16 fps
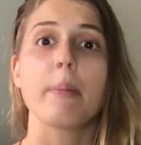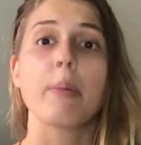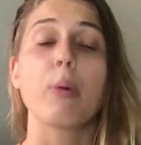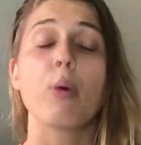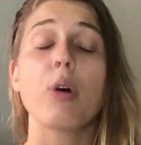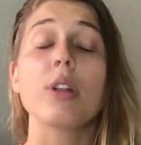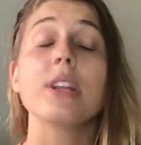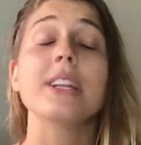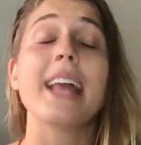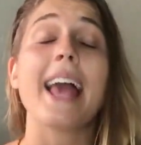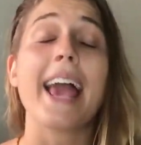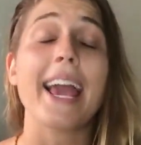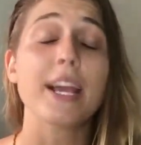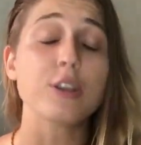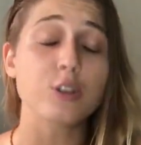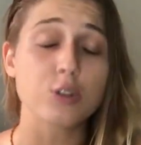But what it
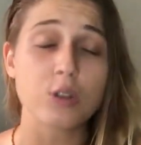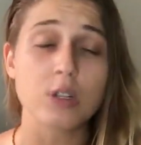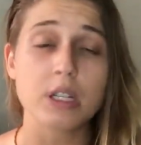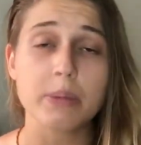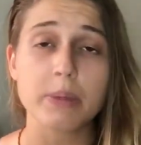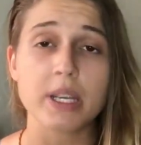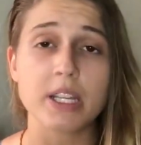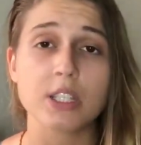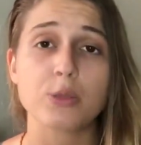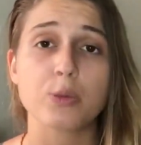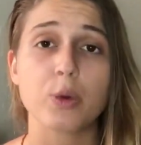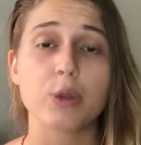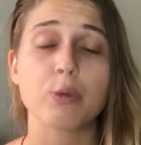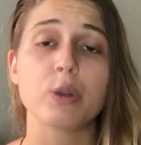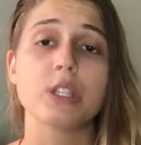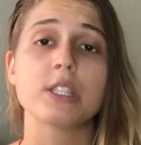actually means
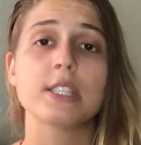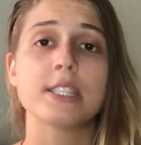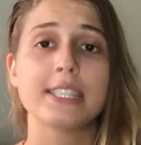when we